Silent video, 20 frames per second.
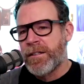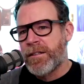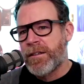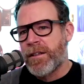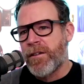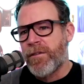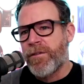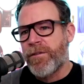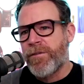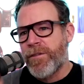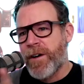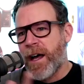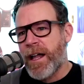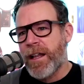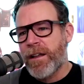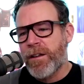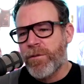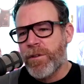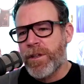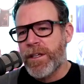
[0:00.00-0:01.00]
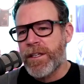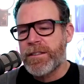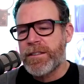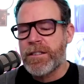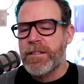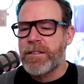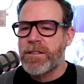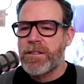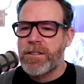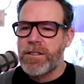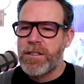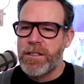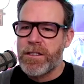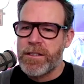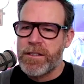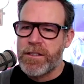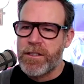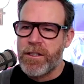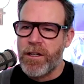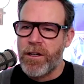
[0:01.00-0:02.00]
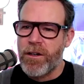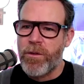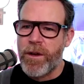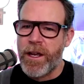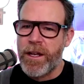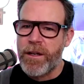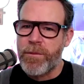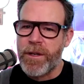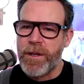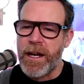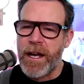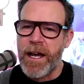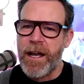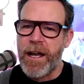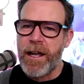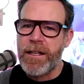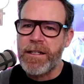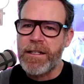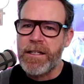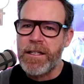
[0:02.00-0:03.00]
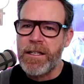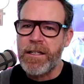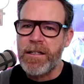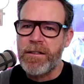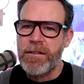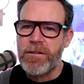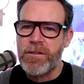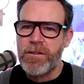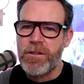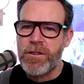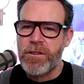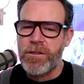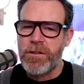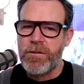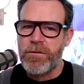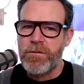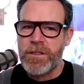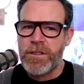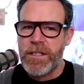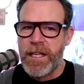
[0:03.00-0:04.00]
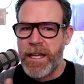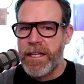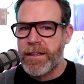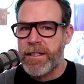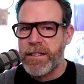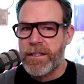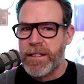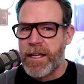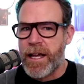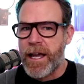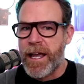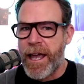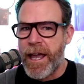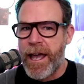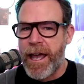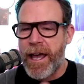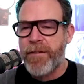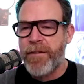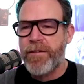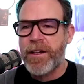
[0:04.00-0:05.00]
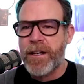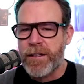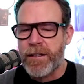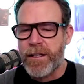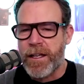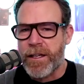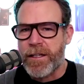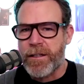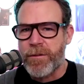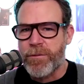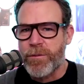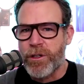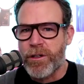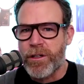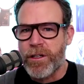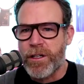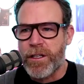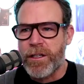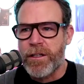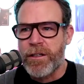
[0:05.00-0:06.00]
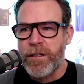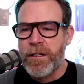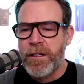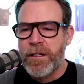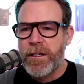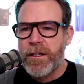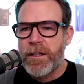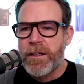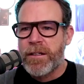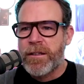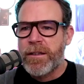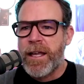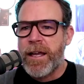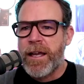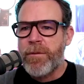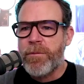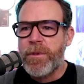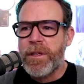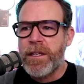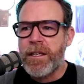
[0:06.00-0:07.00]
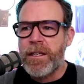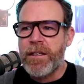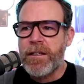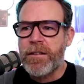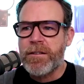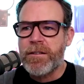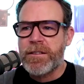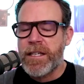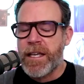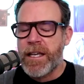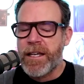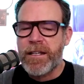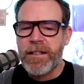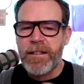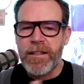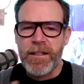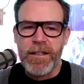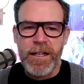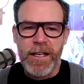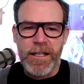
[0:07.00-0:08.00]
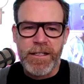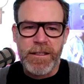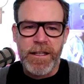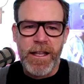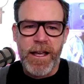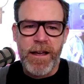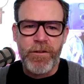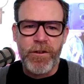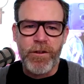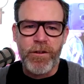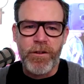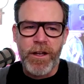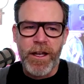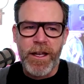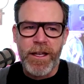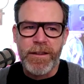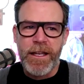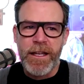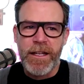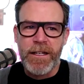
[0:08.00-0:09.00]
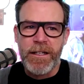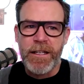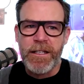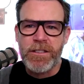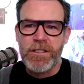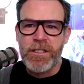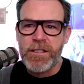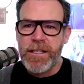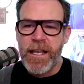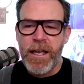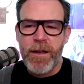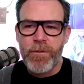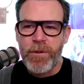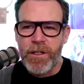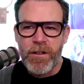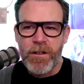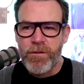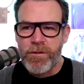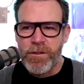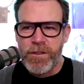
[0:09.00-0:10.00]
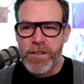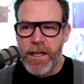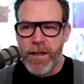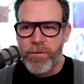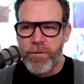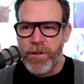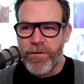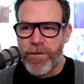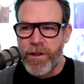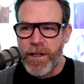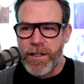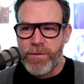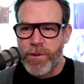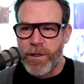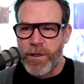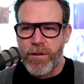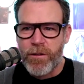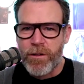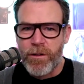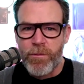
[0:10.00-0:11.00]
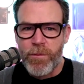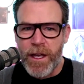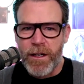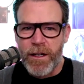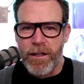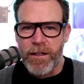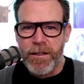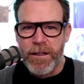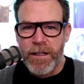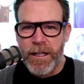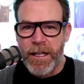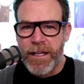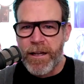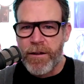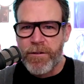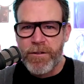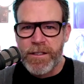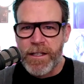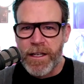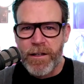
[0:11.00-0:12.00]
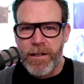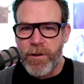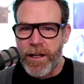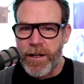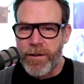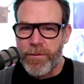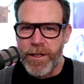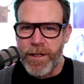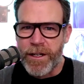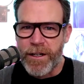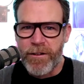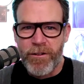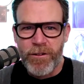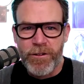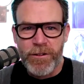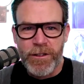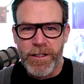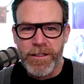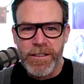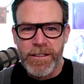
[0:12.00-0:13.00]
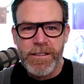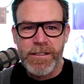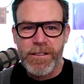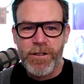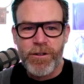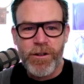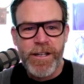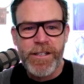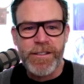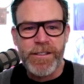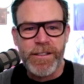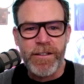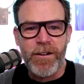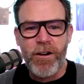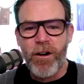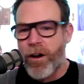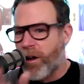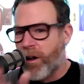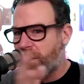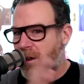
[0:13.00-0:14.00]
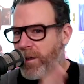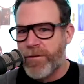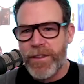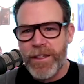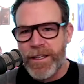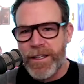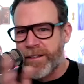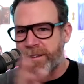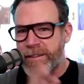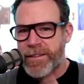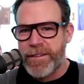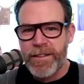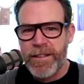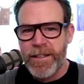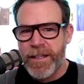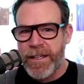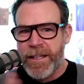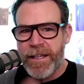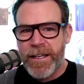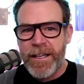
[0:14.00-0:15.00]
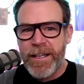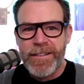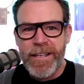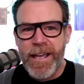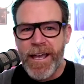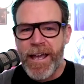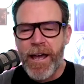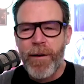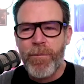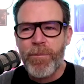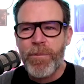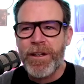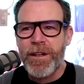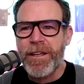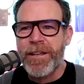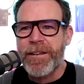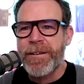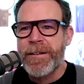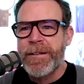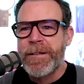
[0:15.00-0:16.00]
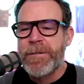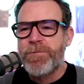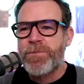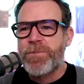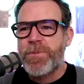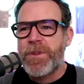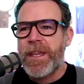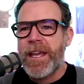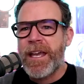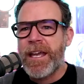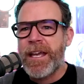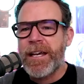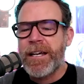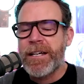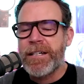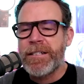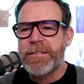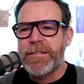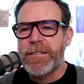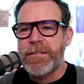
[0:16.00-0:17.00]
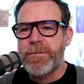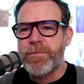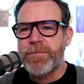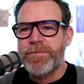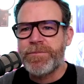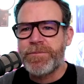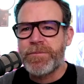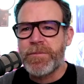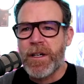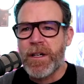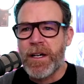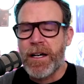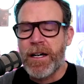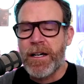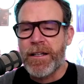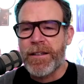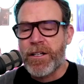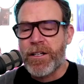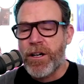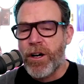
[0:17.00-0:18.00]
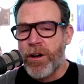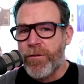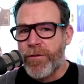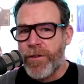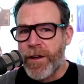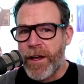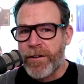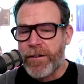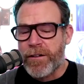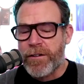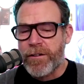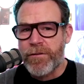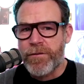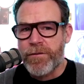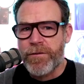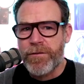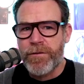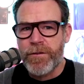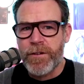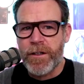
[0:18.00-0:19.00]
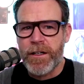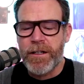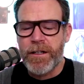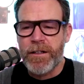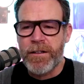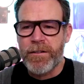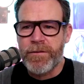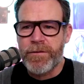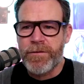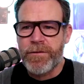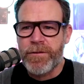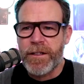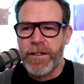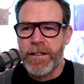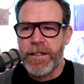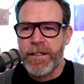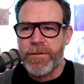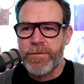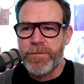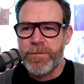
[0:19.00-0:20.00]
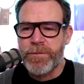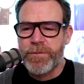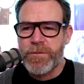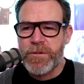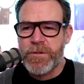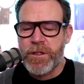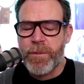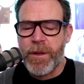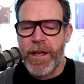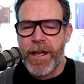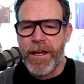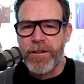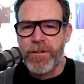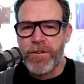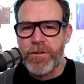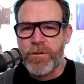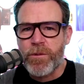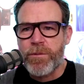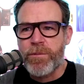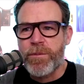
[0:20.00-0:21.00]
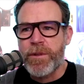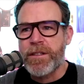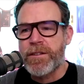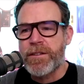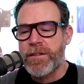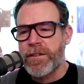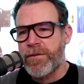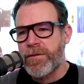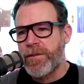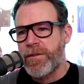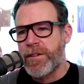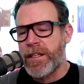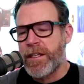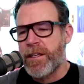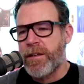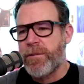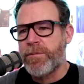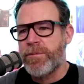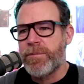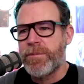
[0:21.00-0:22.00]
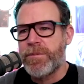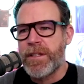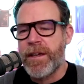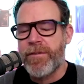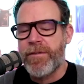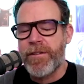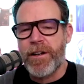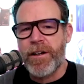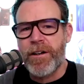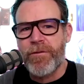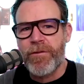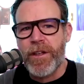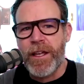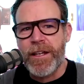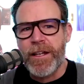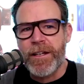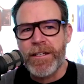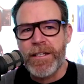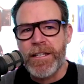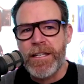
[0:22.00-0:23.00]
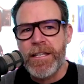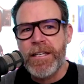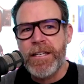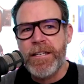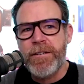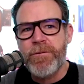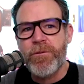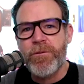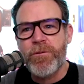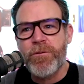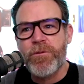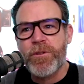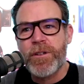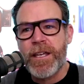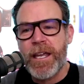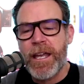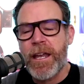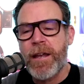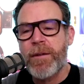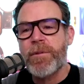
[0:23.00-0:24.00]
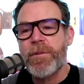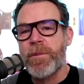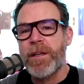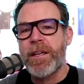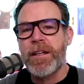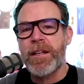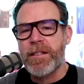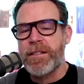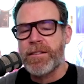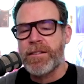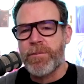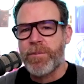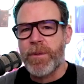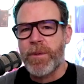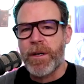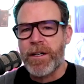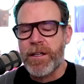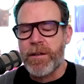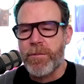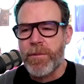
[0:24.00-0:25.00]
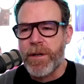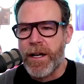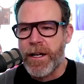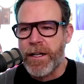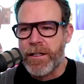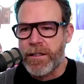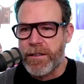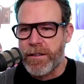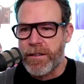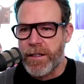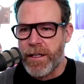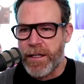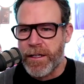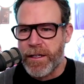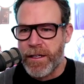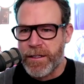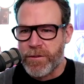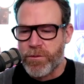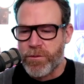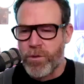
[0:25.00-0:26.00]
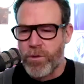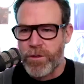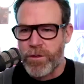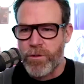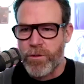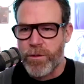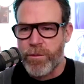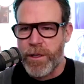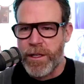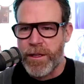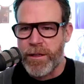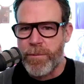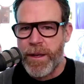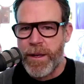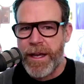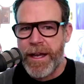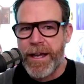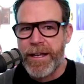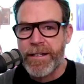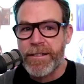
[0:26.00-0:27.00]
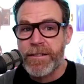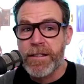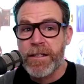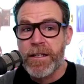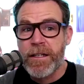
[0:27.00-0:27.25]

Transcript: following to just go, wait a minute, I need to take this. I have an online community. Let me take it to the next level. And then it just happened to coincide with Facebook going to Meta. Like I was like, wait a minute, hold on. This is crazy. All of this is happening. And the co-founder of Shabangers with me is Vadim Davidov, and he came to me, and he's a buddy of mine and has worked with me in the past.